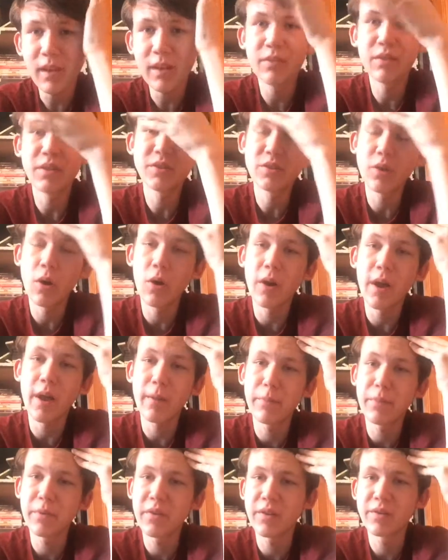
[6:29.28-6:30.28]
this song
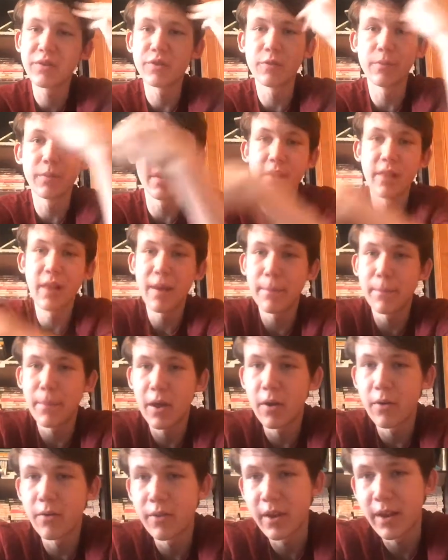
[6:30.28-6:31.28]
had a potential to be a lot
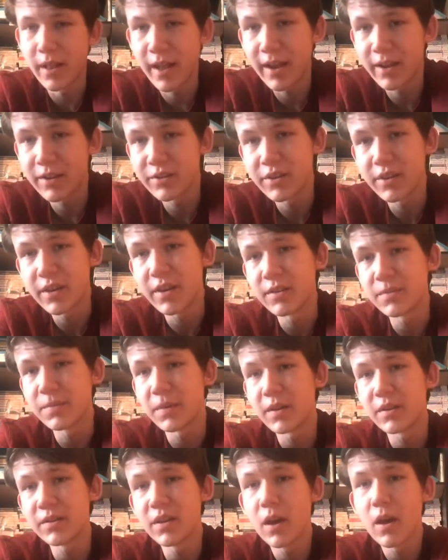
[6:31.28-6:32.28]
better than it actually is
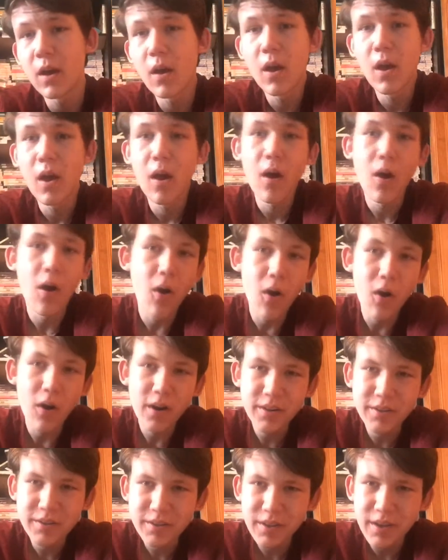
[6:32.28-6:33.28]
because
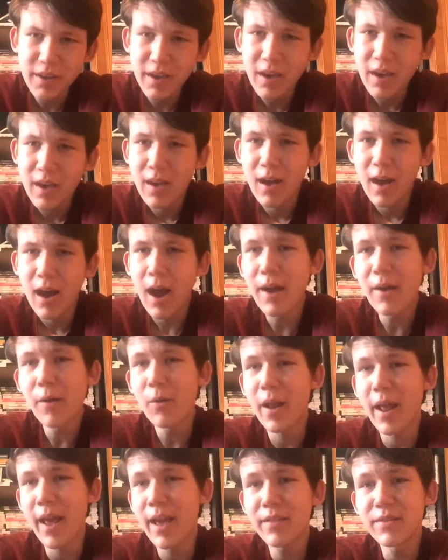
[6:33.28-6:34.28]
honestly, I
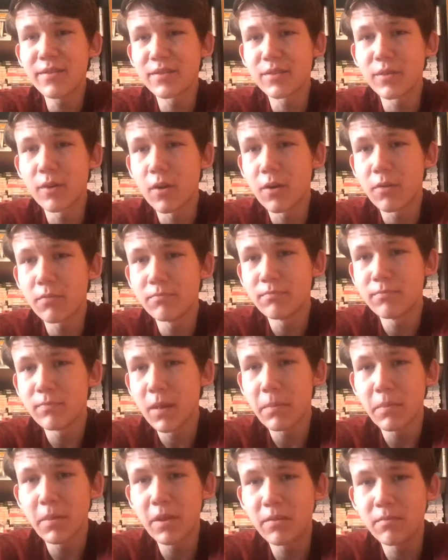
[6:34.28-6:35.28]
don't hate the song.
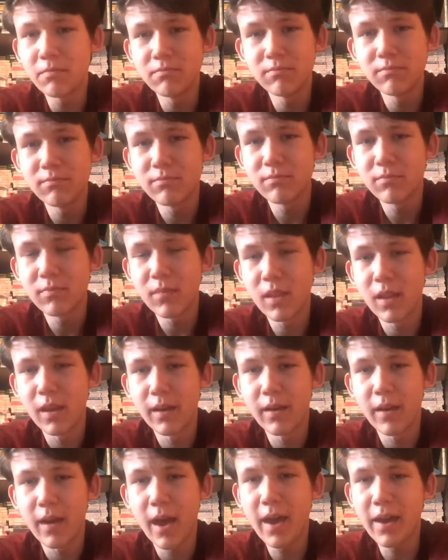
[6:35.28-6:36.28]
I mean,
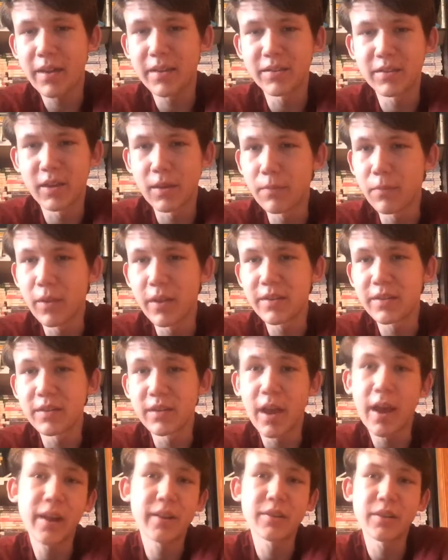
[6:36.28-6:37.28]
heck, in some places
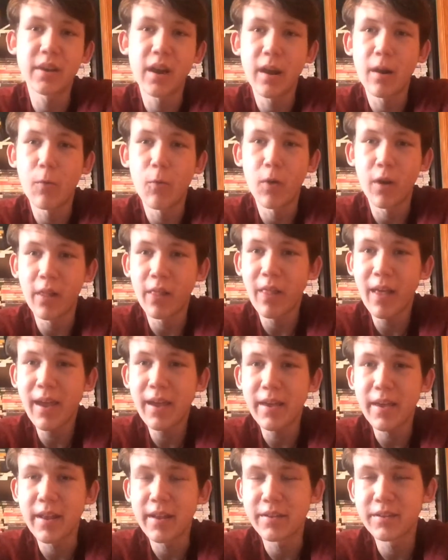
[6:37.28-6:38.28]
I actually kind of want to
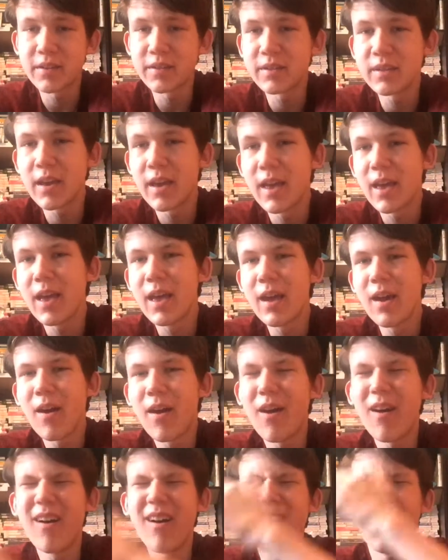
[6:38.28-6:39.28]
like it. It's just
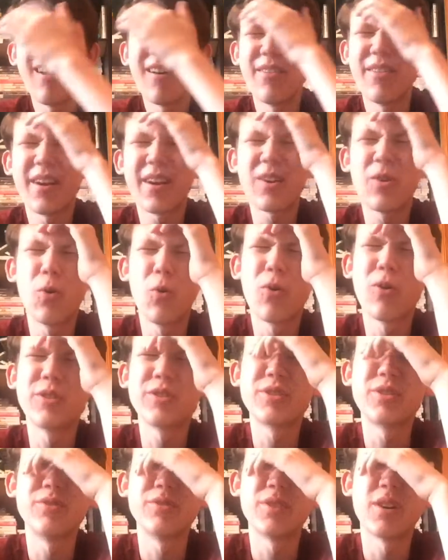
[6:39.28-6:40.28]
that
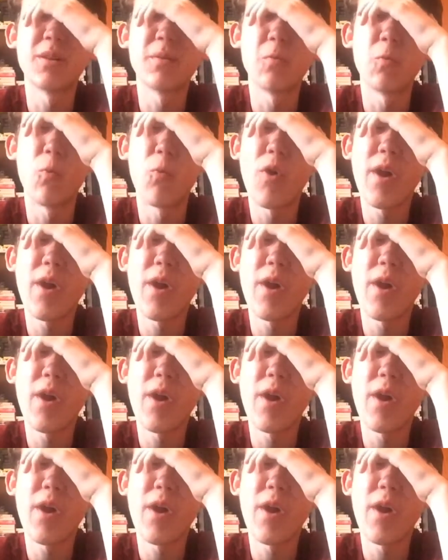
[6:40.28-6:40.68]
chorus goes on